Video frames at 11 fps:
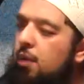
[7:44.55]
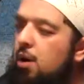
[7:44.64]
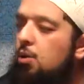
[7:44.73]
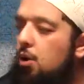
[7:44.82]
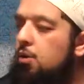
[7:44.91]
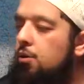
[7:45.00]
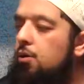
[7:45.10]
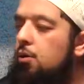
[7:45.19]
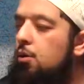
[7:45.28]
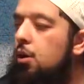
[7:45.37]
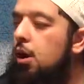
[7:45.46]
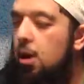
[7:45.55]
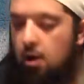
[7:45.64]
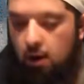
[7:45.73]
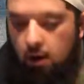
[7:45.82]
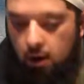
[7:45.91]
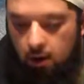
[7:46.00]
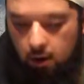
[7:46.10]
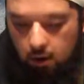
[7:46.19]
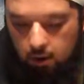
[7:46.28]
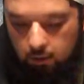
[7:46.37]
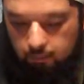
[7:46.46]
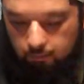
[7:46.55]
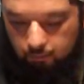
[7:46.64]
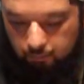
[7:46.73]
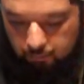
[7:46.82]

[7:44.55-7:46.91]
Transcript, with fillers: a very long, you know, uh,